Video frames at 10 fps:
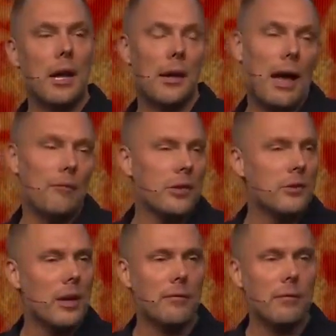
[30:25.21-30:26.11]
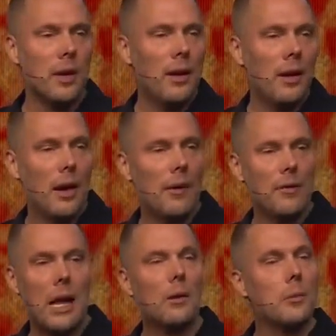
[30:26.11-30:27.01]
And I've
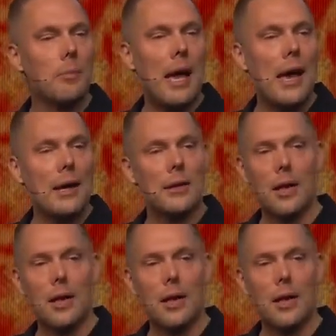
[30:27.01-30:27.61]
not looked back.